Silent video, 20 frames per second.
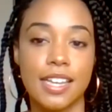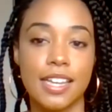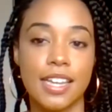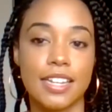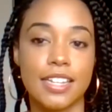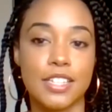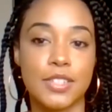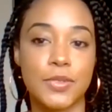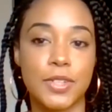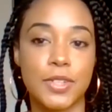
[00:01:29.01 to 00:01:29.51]

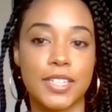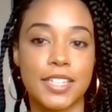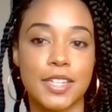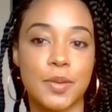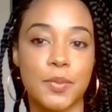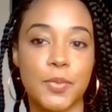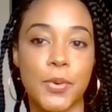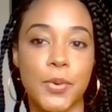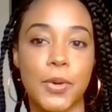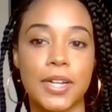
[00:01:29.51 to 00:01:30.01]
And it's really
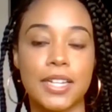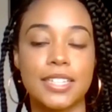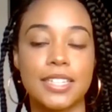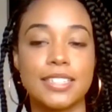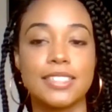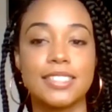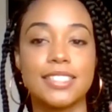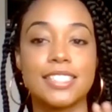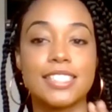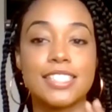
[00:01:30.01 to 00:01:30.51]

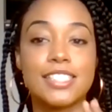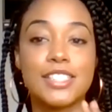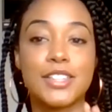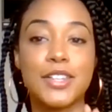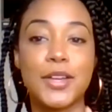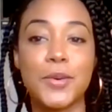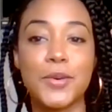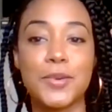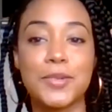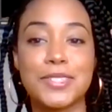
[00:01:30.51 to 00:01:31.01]
important to
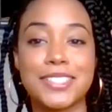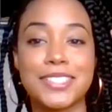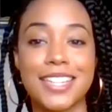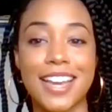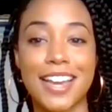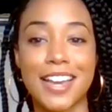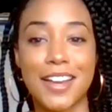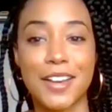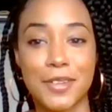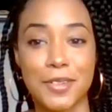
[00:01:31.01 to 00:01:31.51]
slow
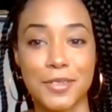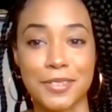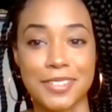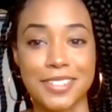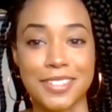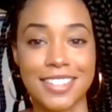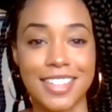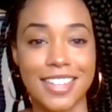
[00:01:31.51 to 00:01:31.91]
down,